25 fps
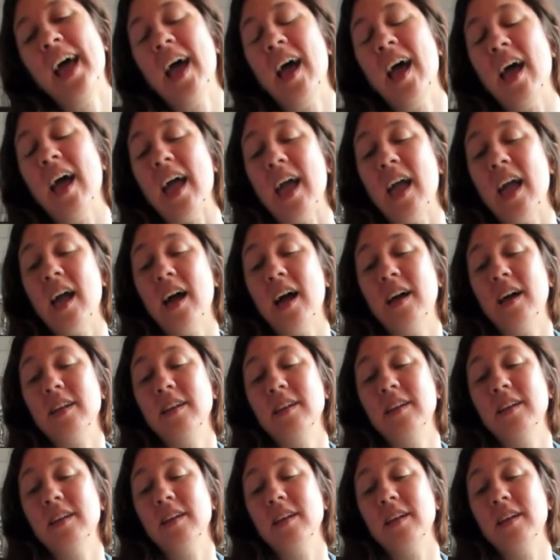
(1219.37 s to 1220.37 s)

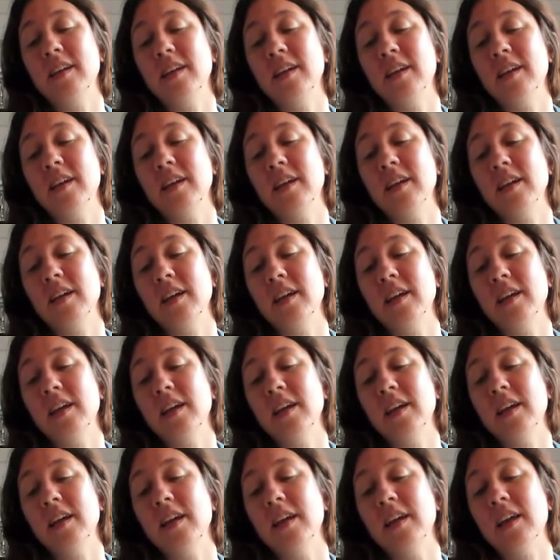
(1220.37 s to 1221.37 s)
And
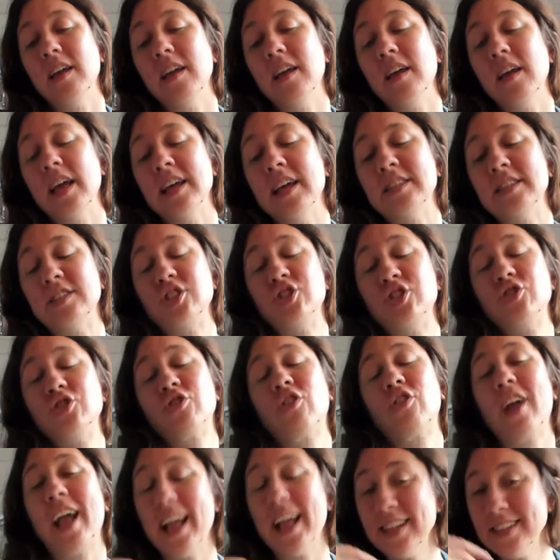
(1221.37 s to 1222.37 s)
it's
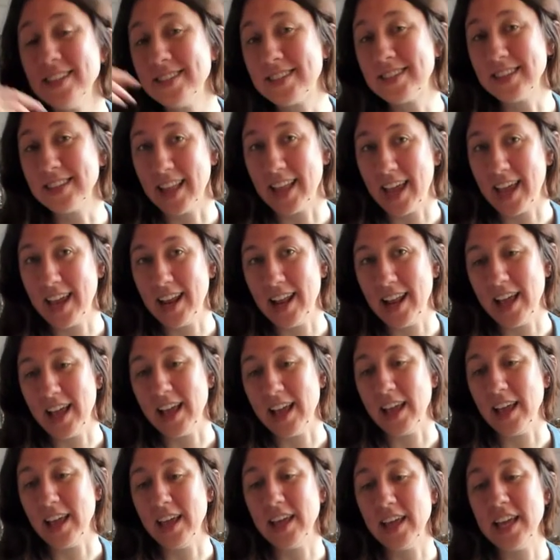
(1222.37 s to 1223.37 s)

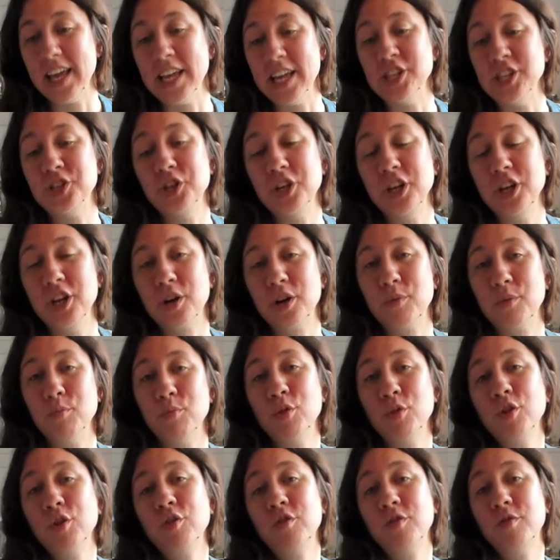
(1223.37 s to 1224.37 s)
translating into your
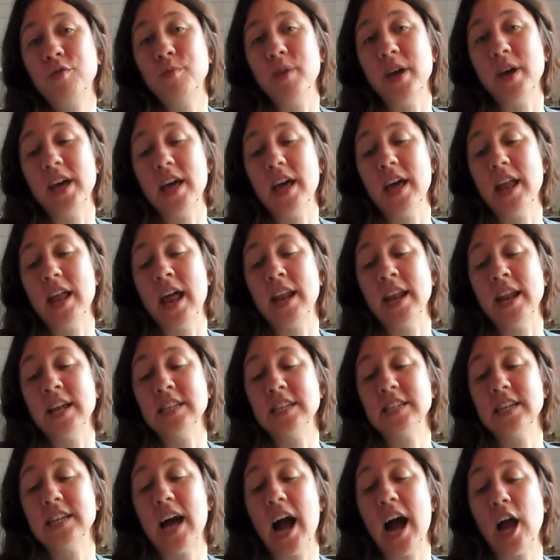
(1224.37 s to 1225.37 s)
movement and
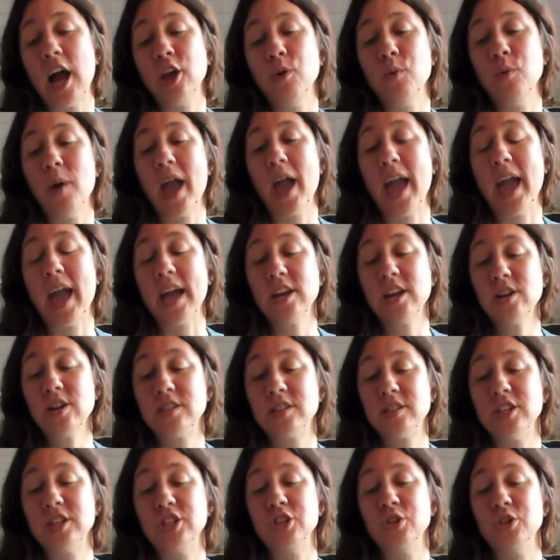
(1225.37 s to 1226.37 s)
into how you handle
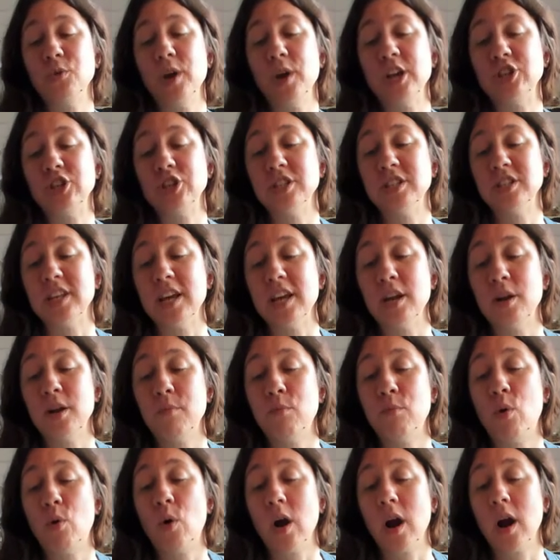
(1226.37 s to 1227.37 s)
situations in a
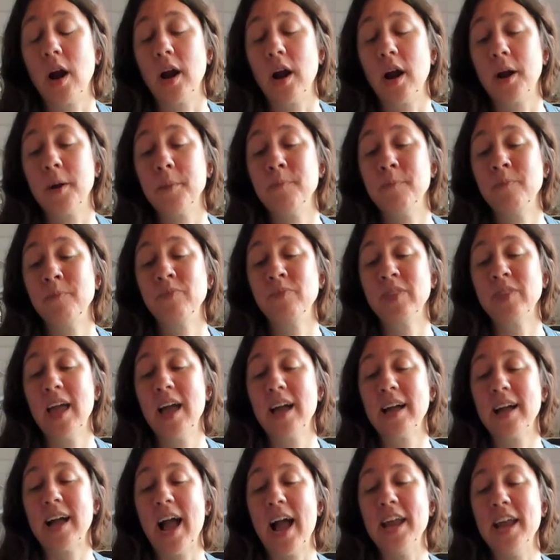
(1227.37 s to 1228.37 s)
more
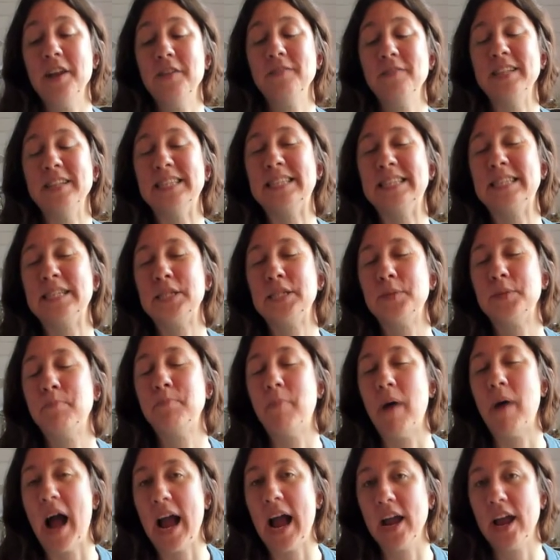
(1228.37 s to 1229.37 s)
kind of
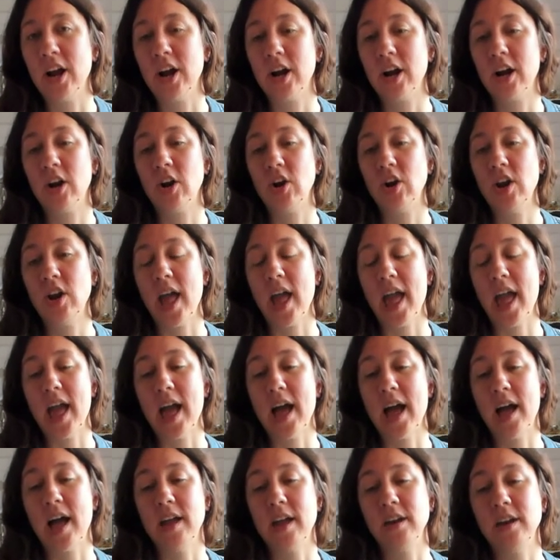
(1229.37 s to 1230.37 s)
inspired
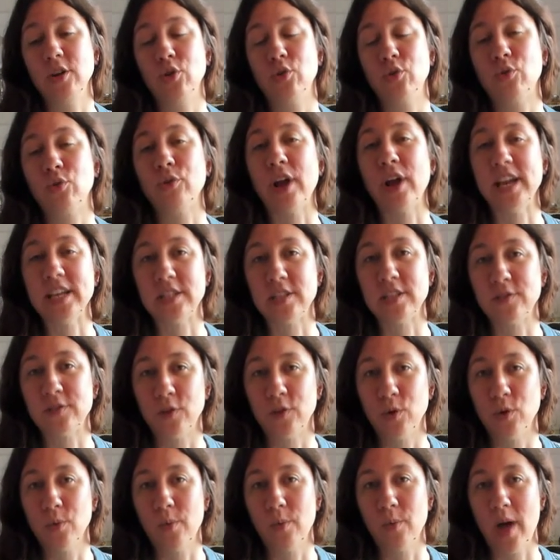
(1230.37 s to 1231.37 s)
and
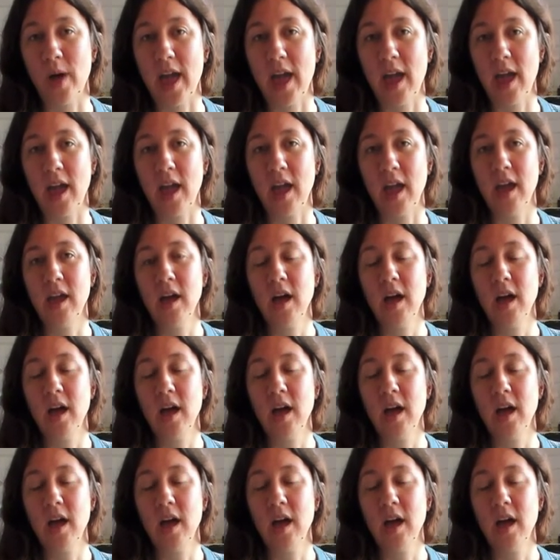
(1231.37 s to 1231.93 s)
graceful way,